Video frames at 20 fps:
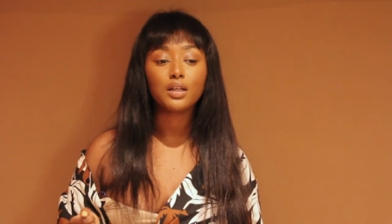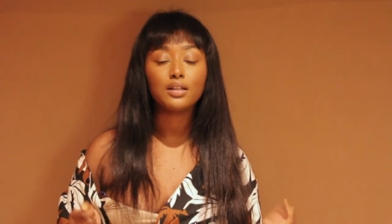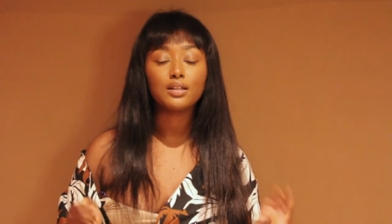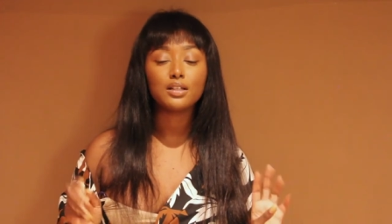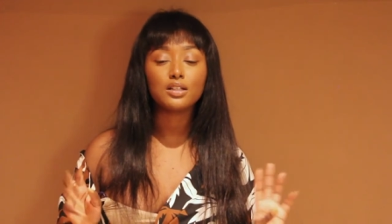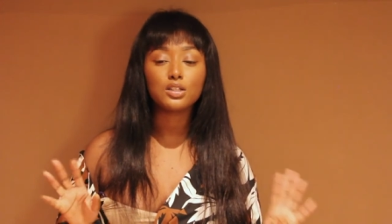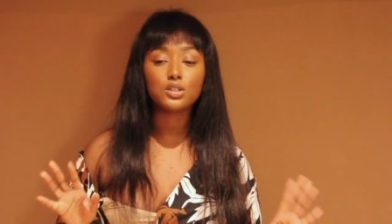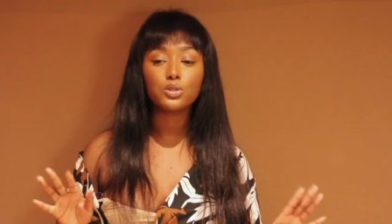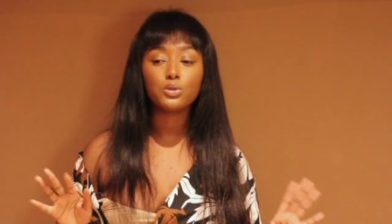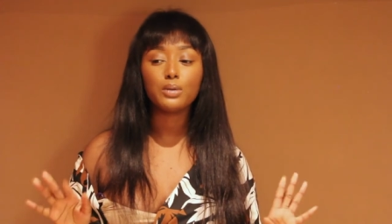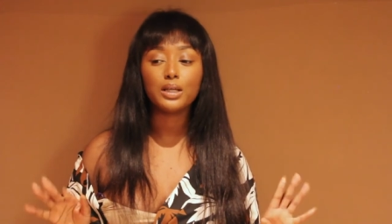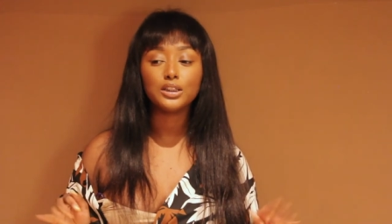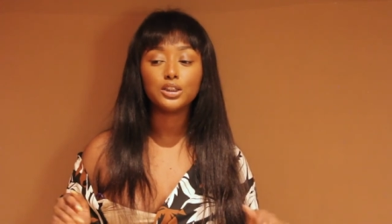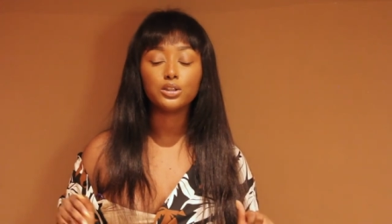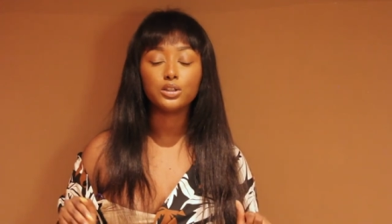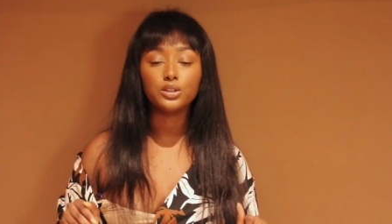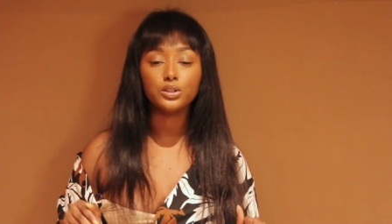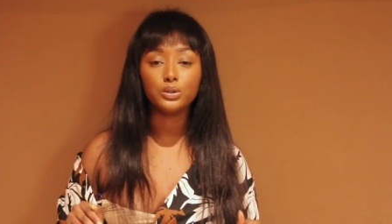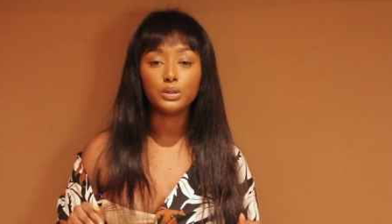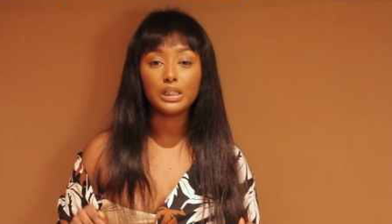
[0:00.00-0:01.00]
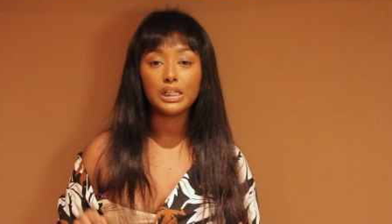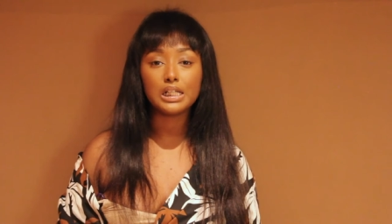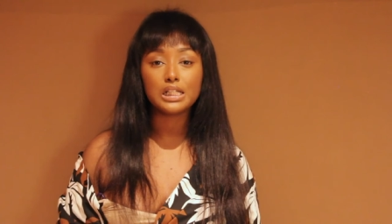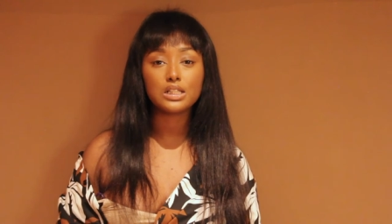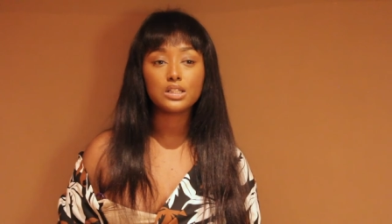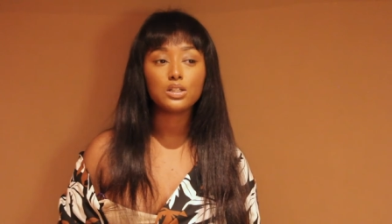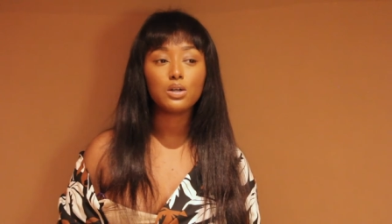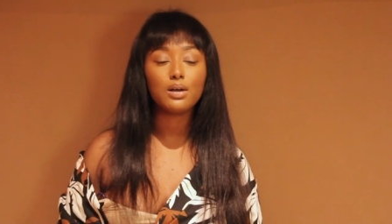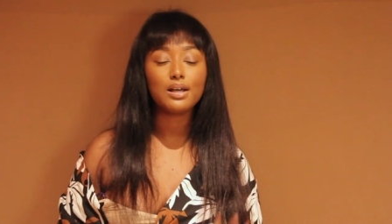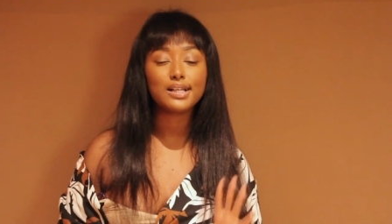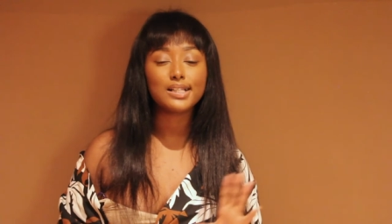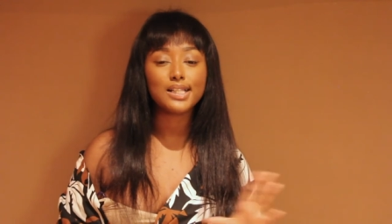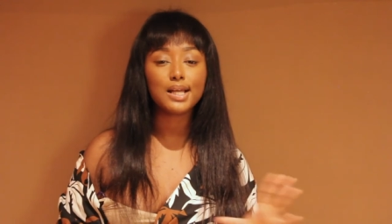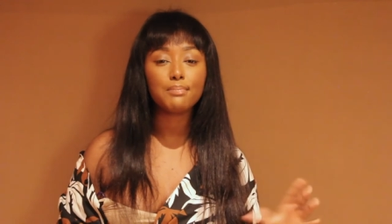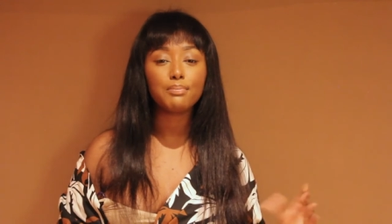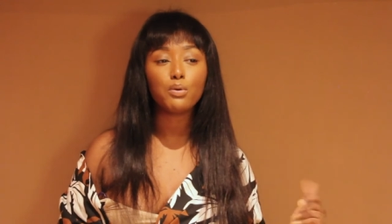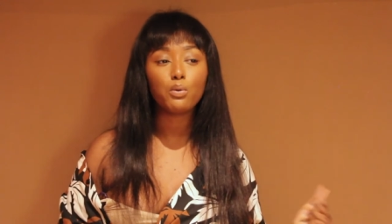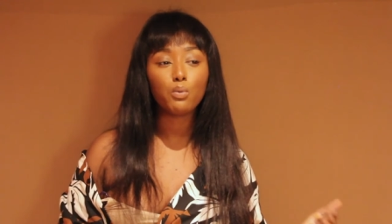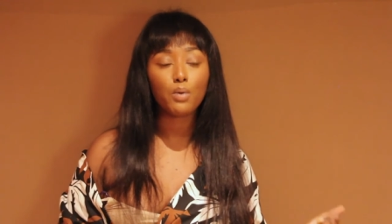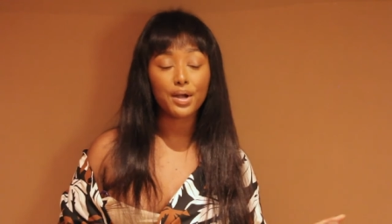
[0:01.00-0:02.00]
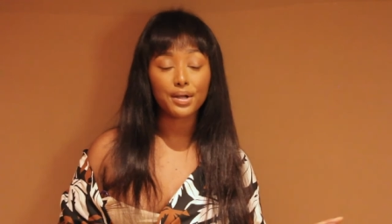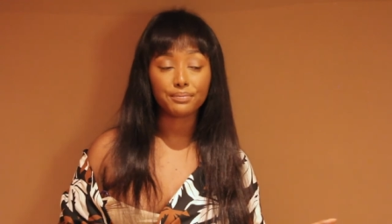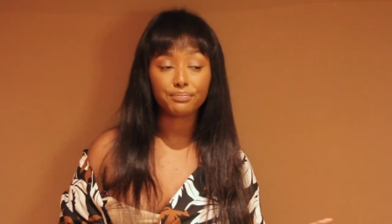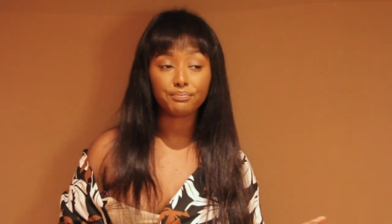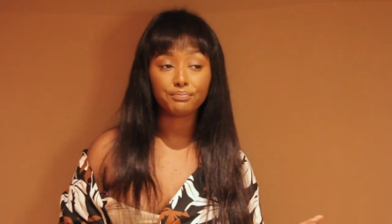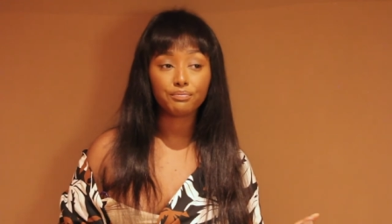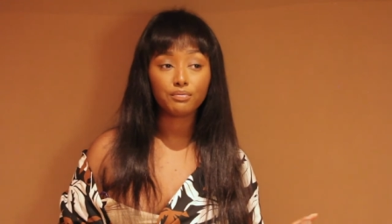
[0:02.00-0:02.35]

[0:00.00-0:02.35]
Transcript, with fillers: There's two ways you can do this. So example one,